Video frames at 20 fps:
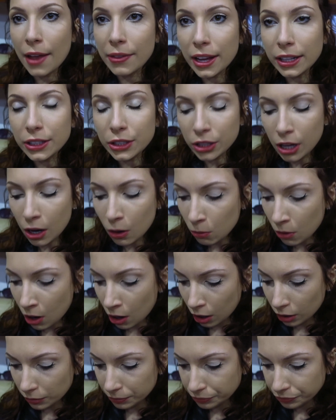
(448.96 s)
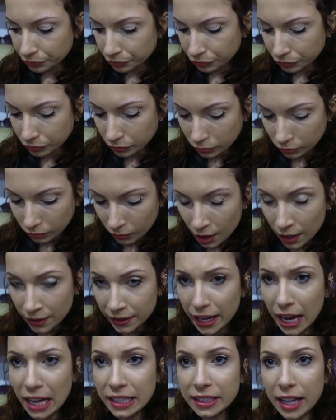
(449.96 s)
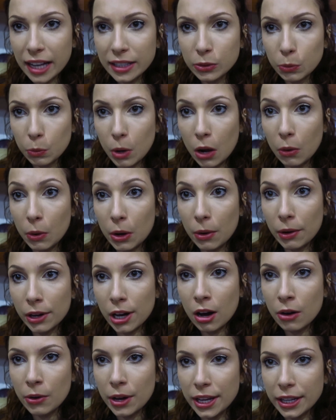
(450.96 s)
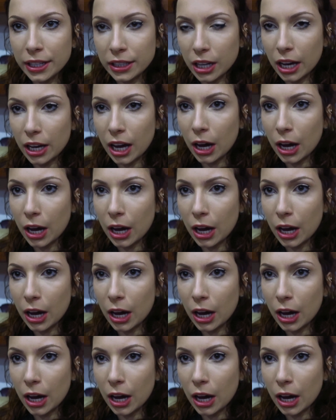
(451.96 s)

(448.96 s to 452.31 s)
And then you know what? They asked us where we were going.